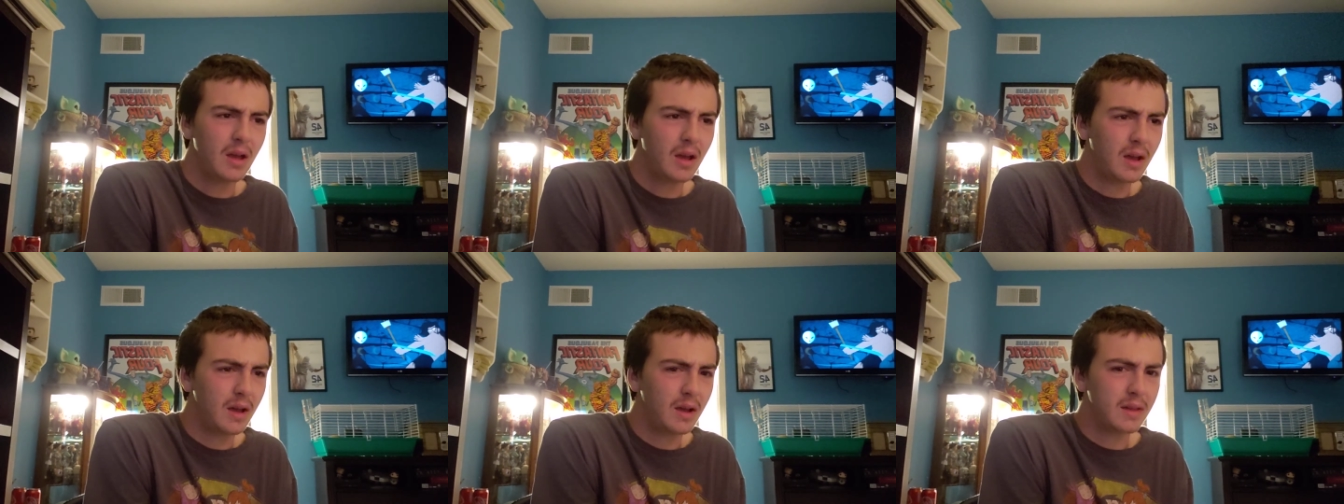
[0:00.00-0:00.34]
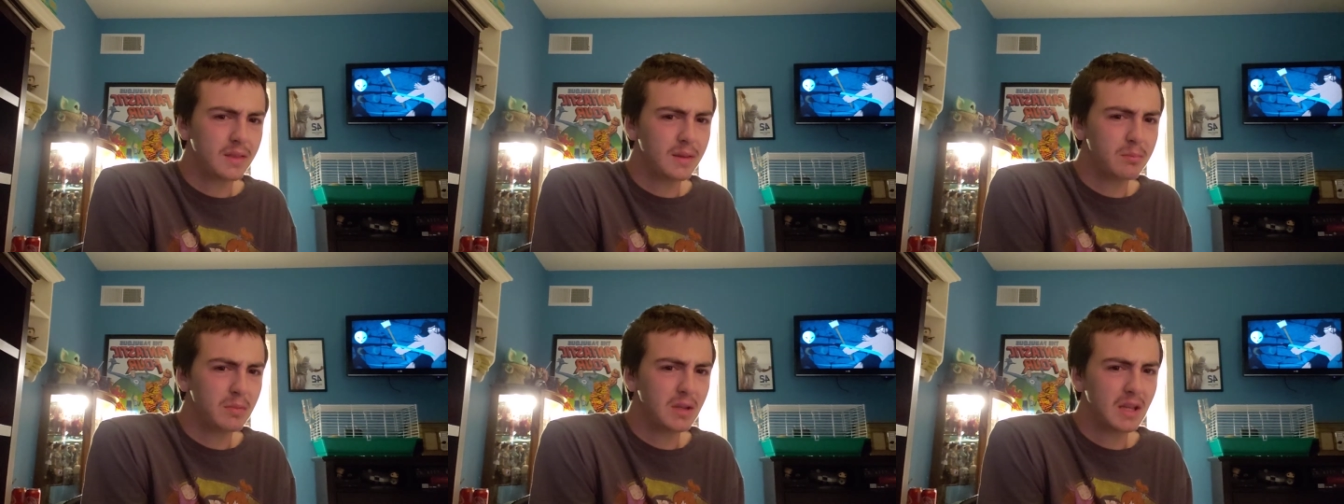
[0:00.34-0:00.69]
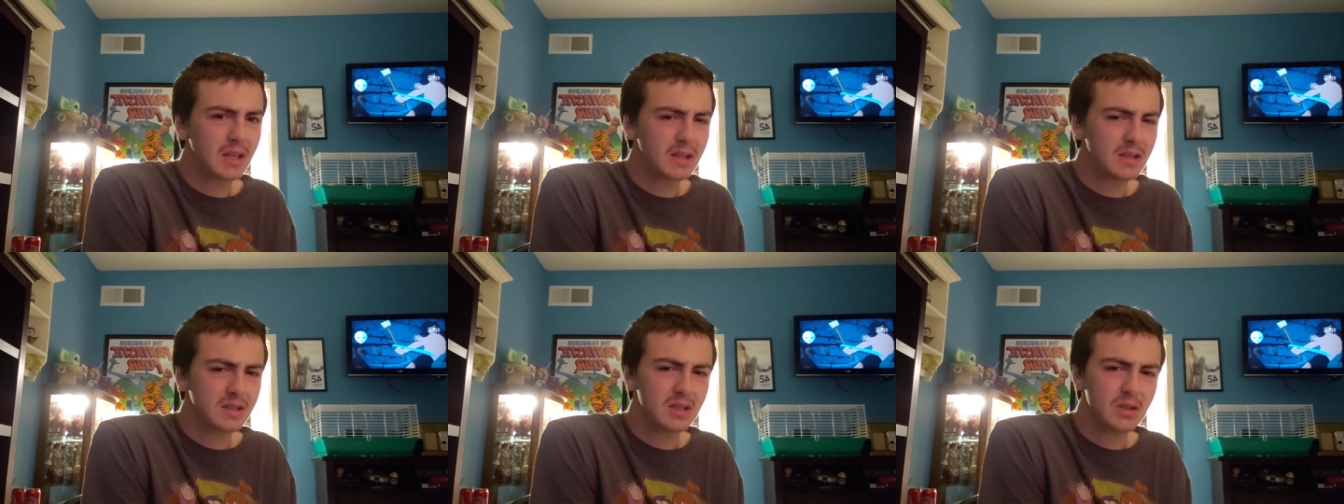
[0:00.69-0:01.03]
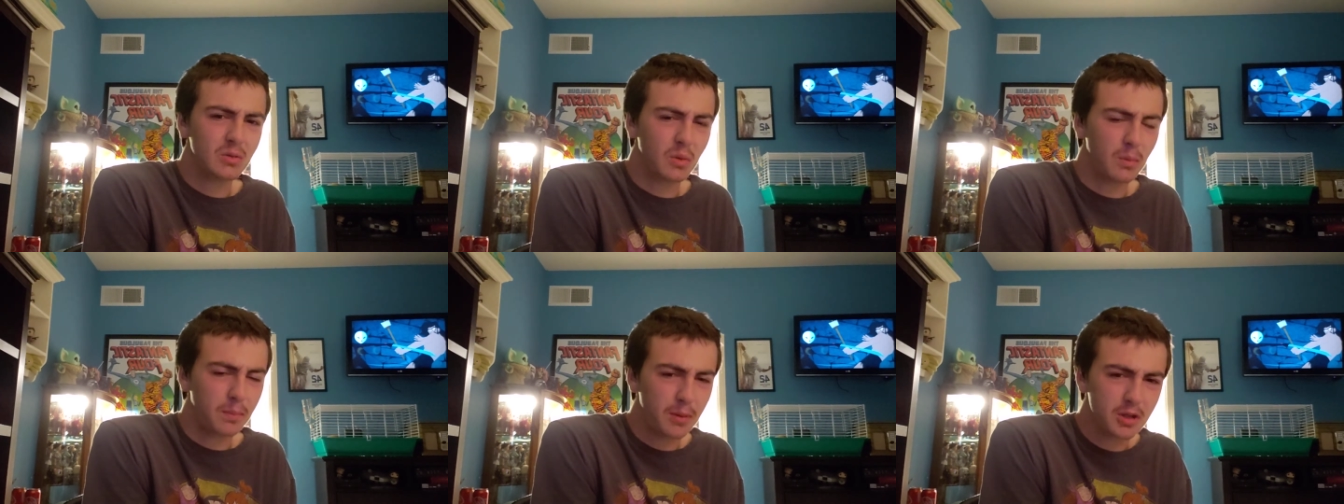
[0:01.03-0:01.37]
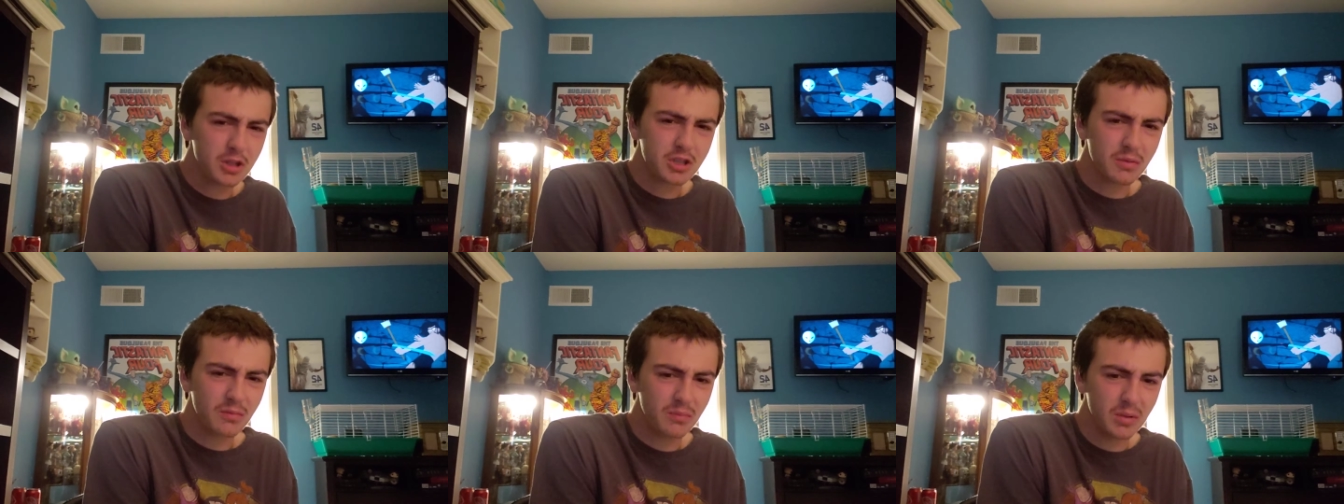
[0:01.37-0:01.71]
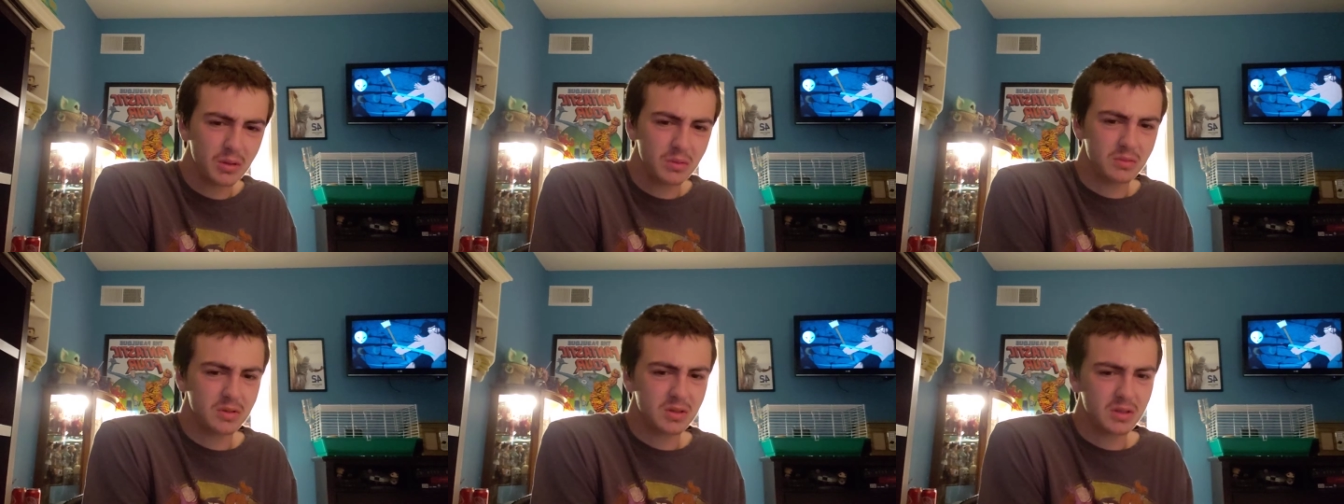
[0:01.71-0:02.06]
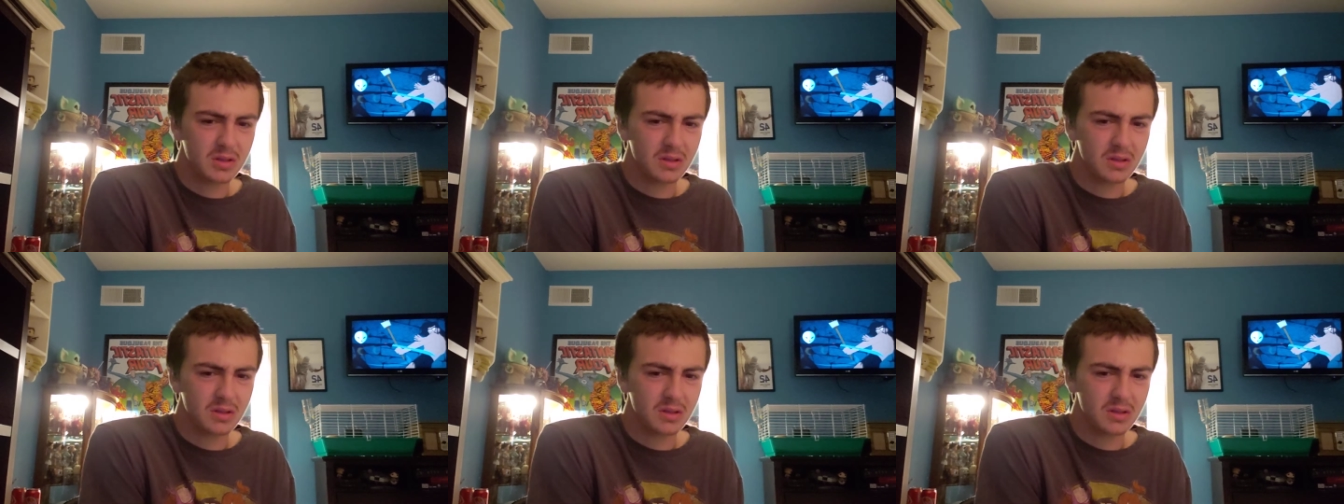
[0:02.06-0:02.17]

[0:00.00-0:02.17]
uh, them making a sequel, Puss in Boots.